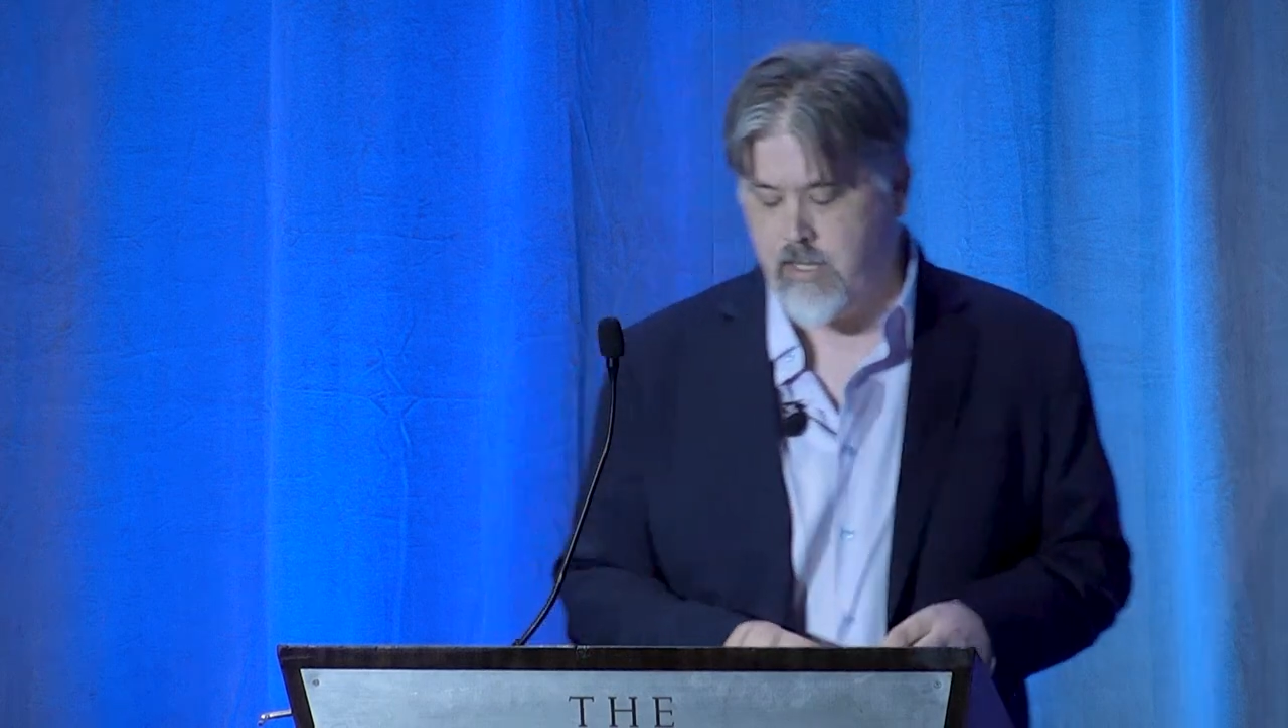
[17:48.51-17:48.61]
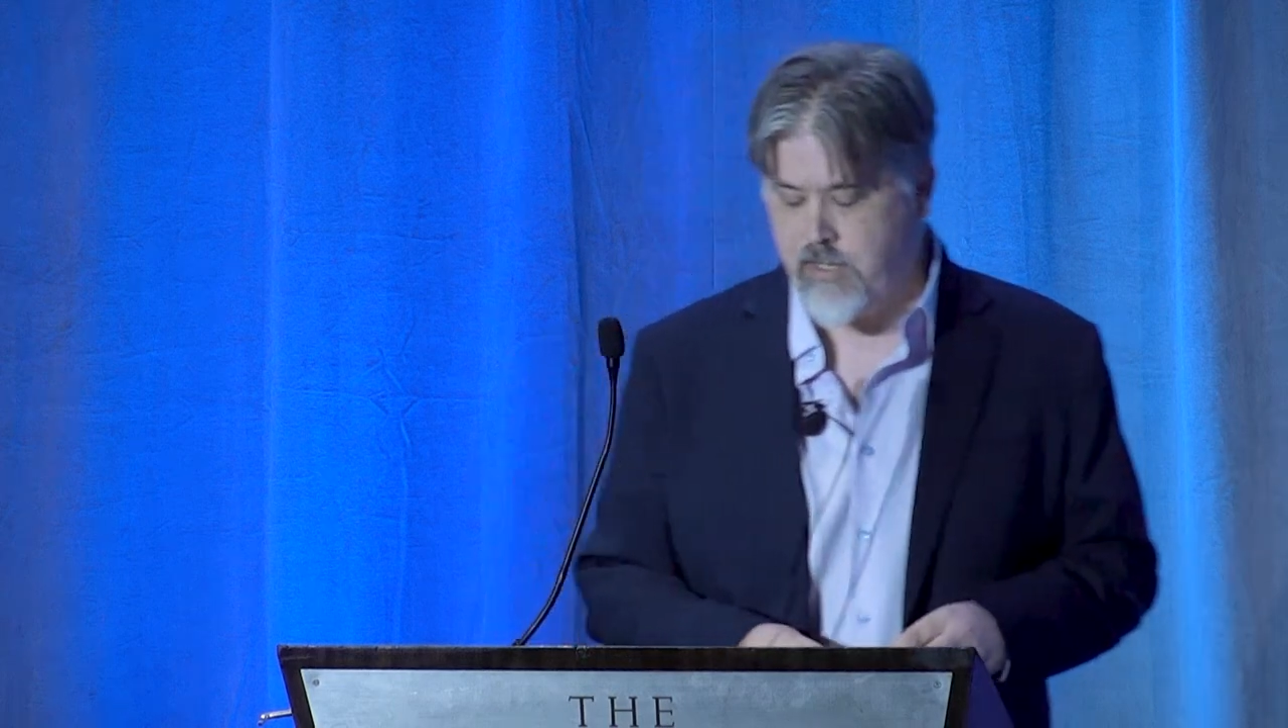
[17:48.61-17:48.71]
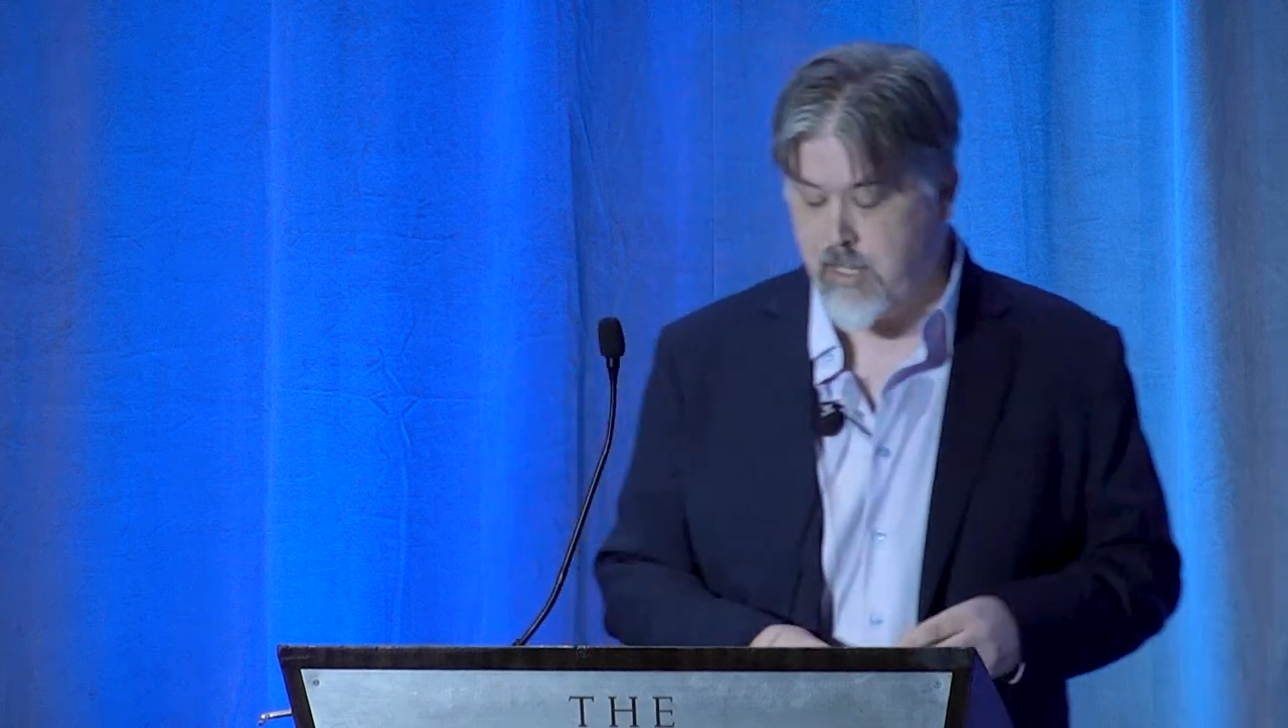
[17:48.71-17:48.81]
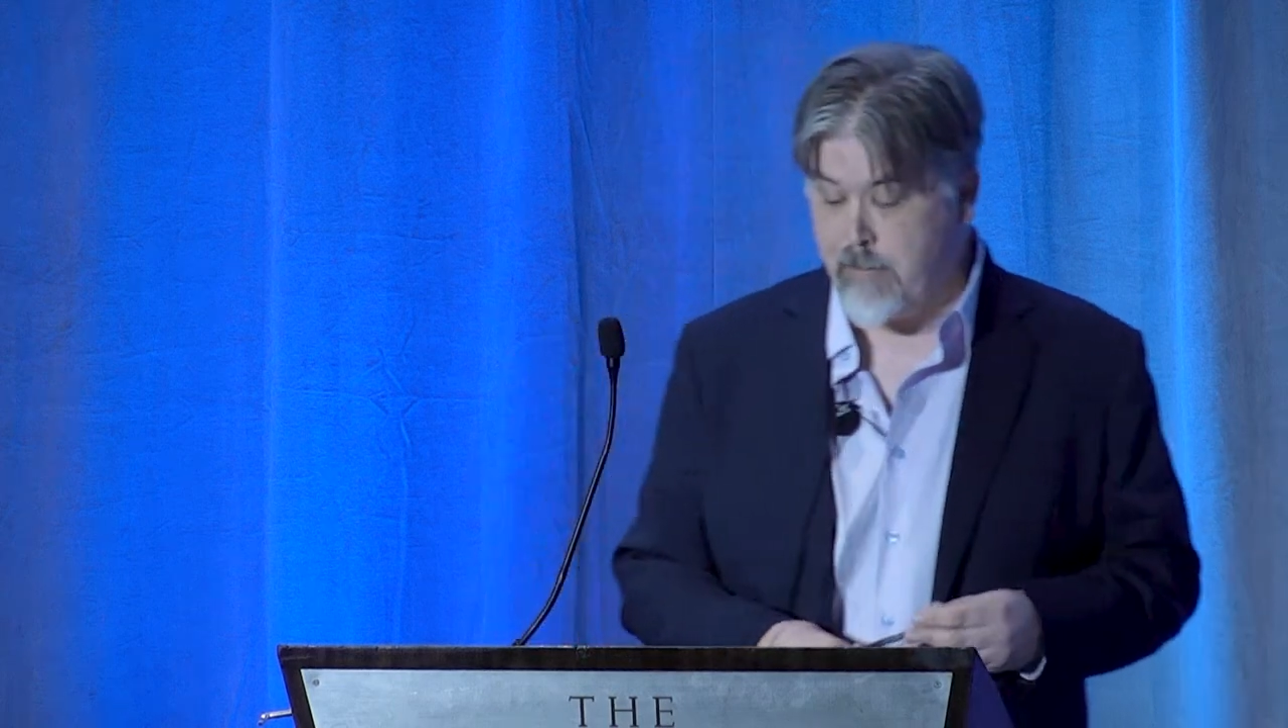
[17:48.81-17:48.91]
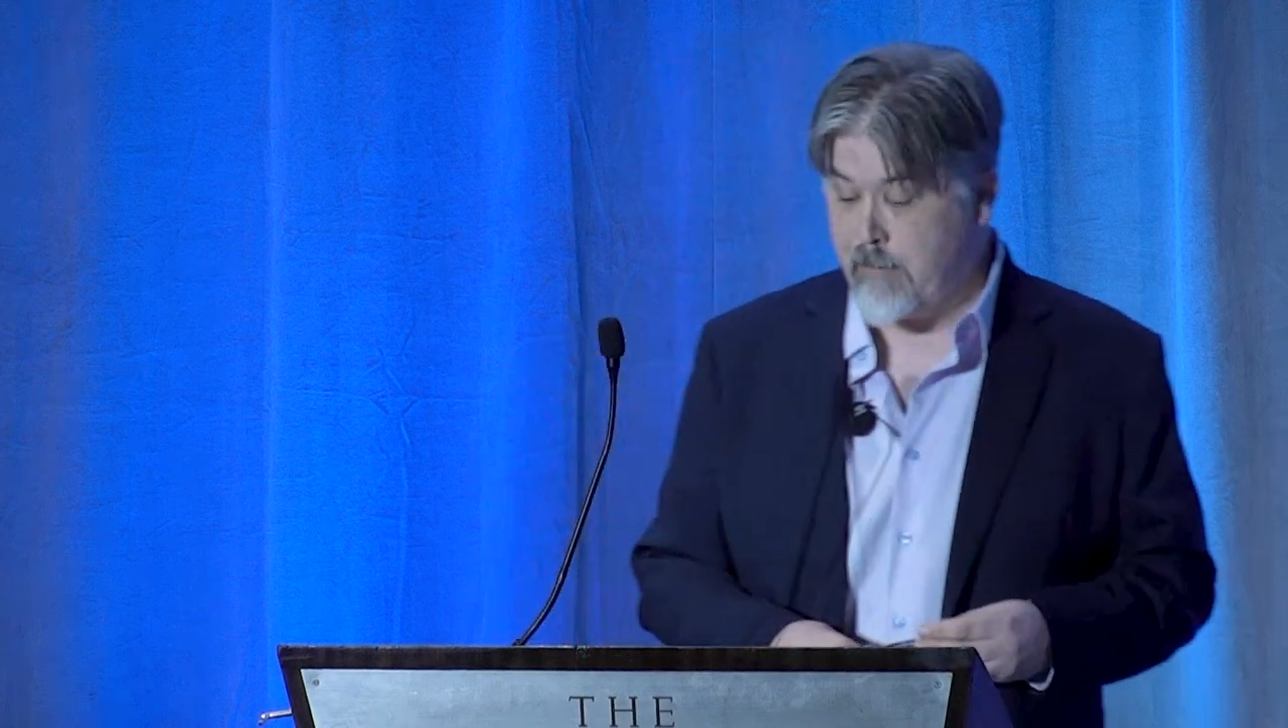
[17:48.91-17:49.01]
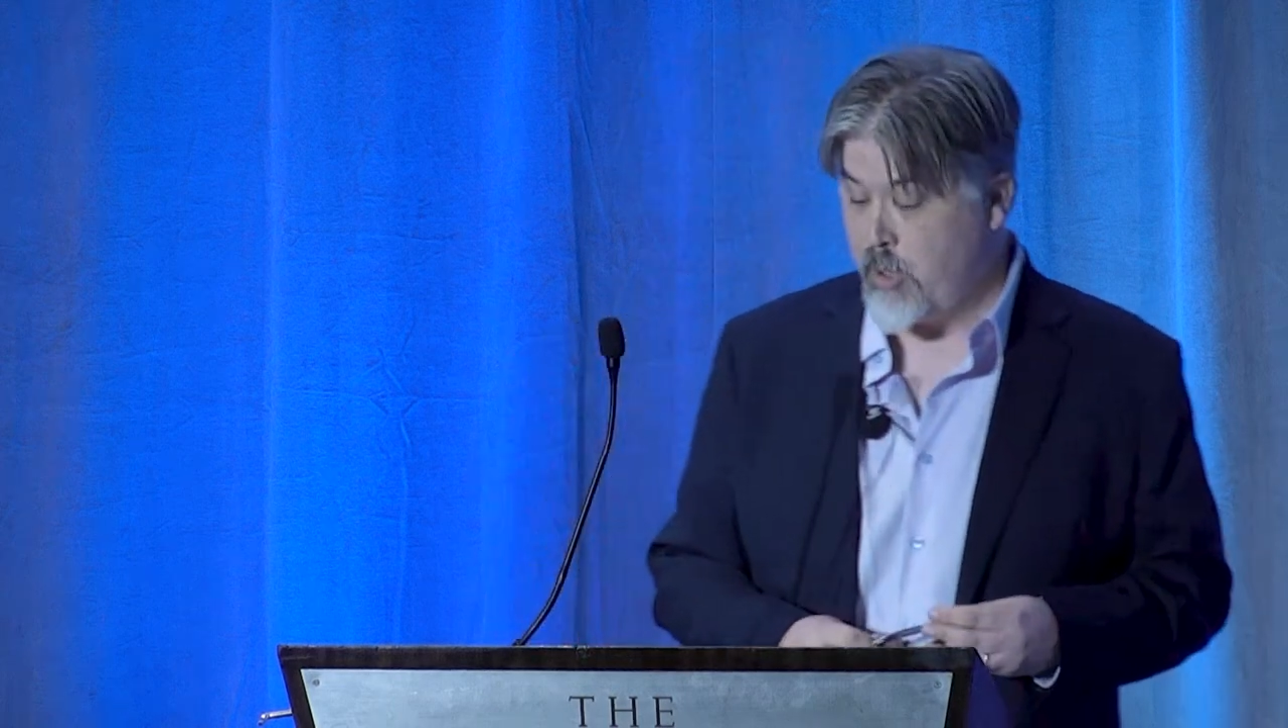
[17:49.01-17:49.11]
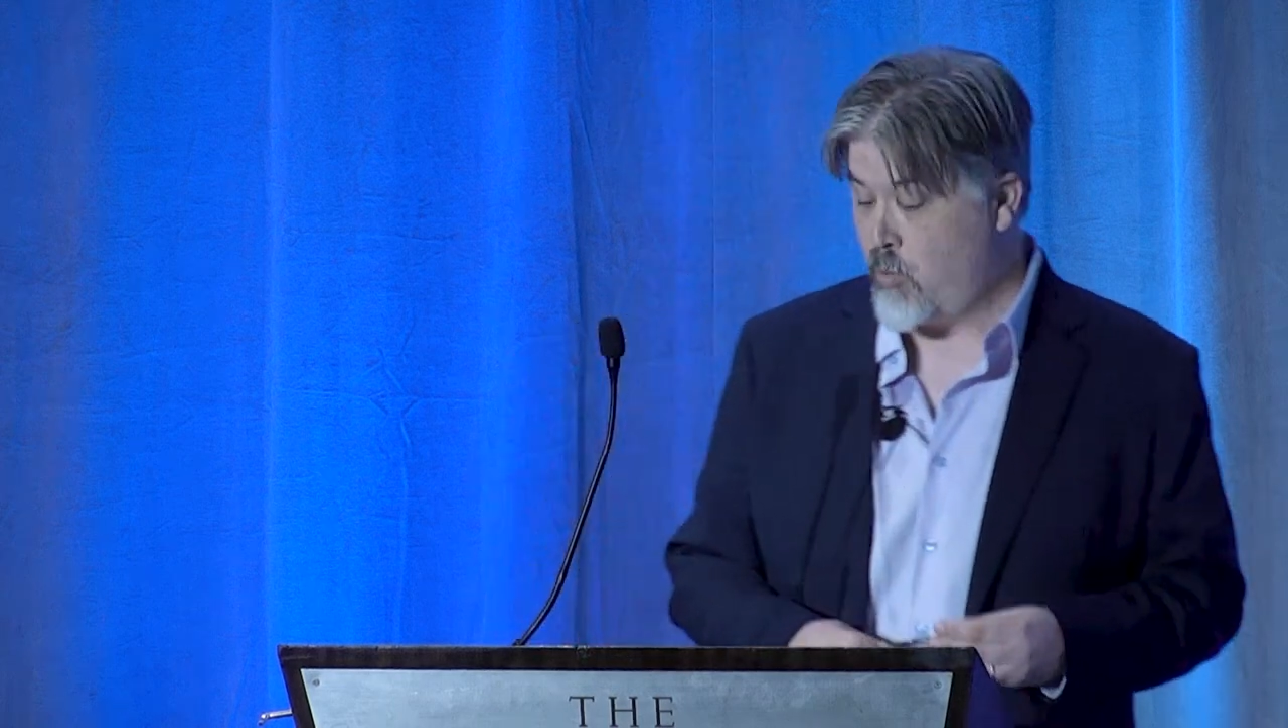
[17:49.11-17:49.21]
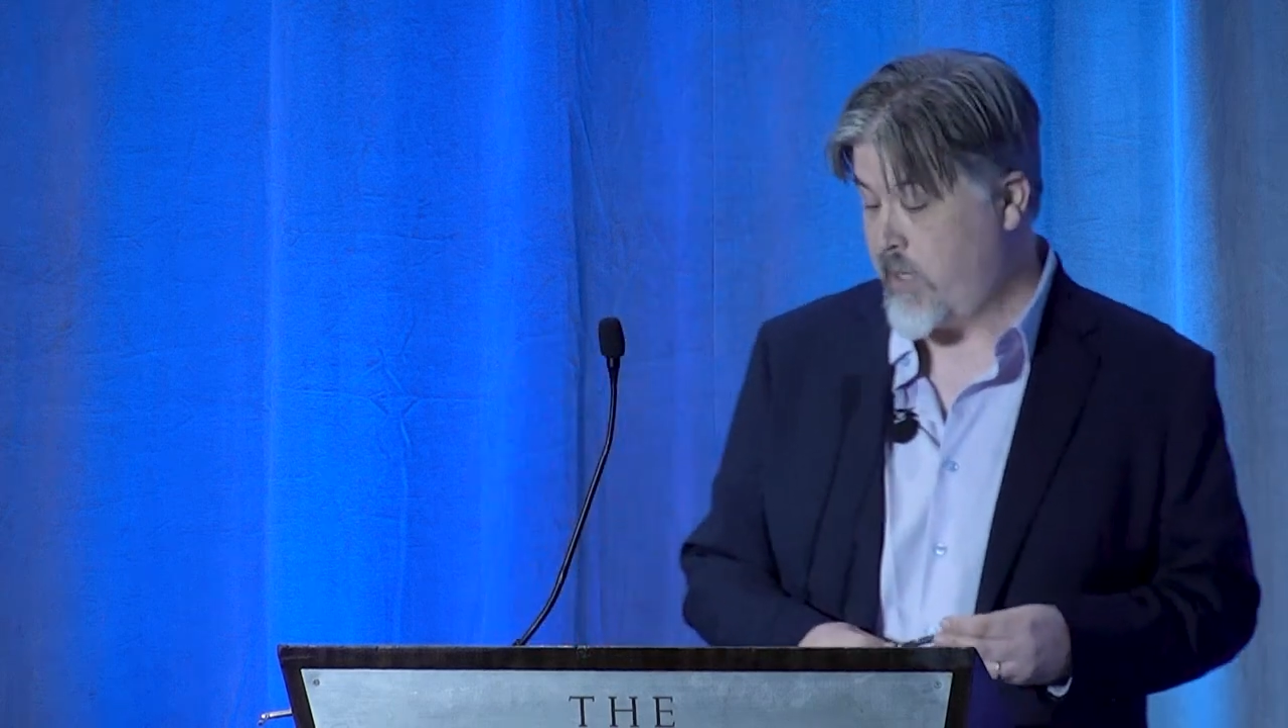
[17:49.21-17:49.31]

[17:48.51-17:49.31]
sleep apnea